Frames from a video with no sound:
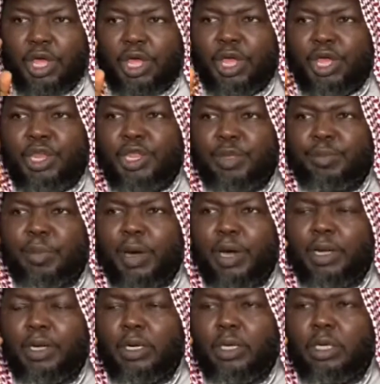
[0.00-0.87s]
Any
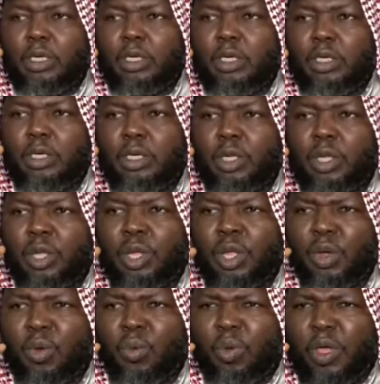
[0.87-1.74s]
man
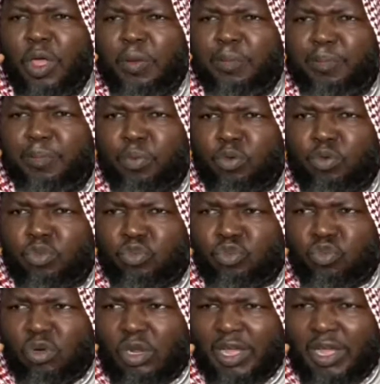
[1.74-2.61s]
we put
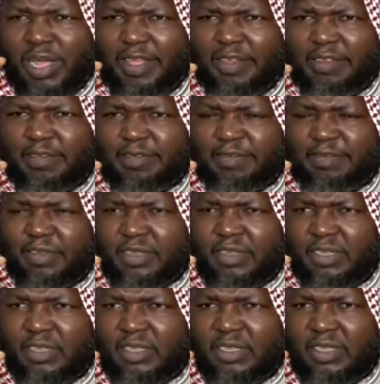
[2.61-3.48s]
to life,
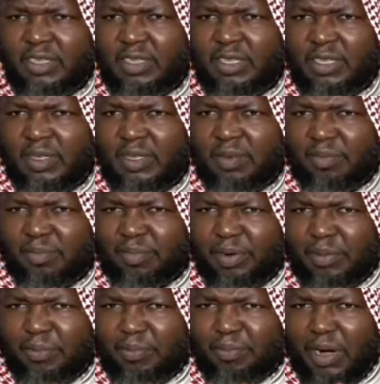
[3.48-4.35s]

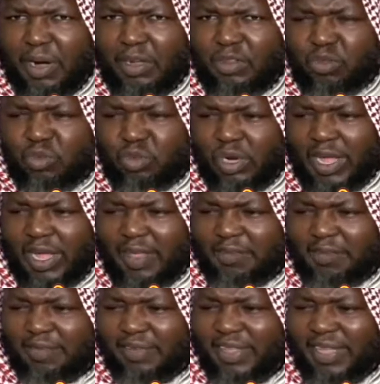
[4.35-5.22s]
bring back to
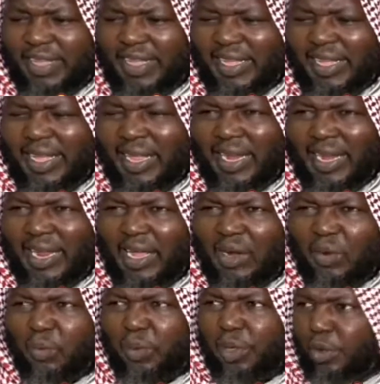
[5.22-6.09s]
life a
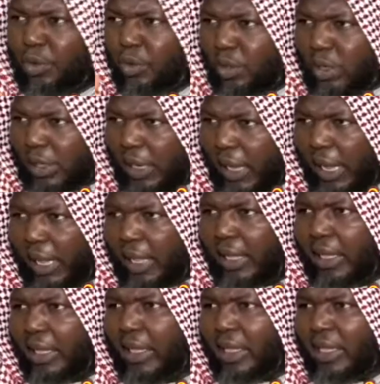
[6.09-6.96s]
land where don't
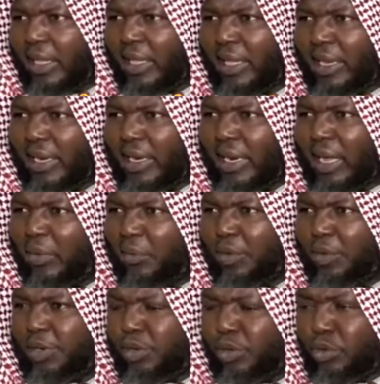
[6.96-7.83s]
die, land
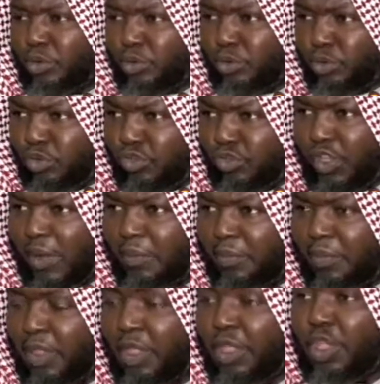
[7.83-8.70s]
where they need to use
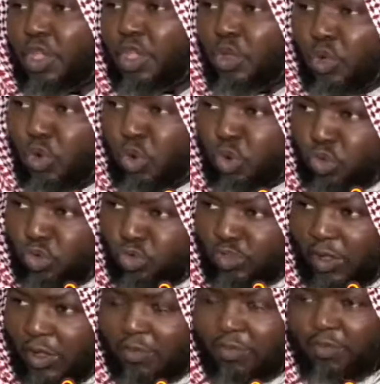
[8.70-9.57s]
them, you go
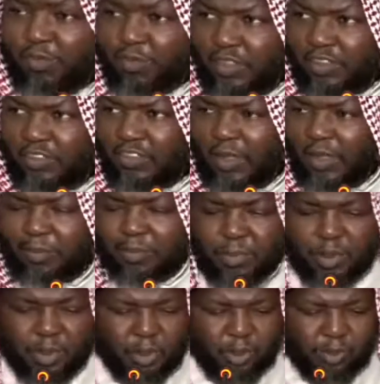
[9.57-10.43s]
use them, fix them,
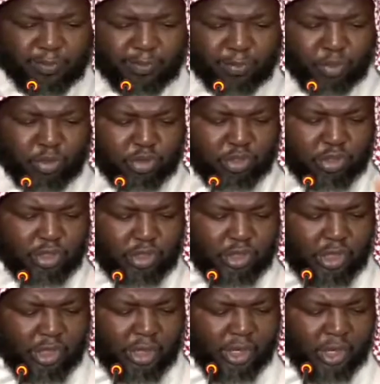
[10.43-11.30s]
put
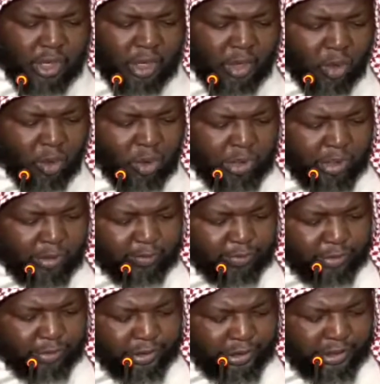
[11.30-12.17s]
order
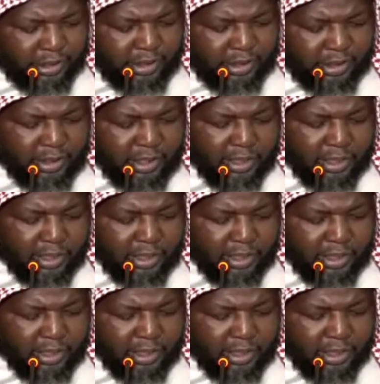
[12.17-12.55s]
for the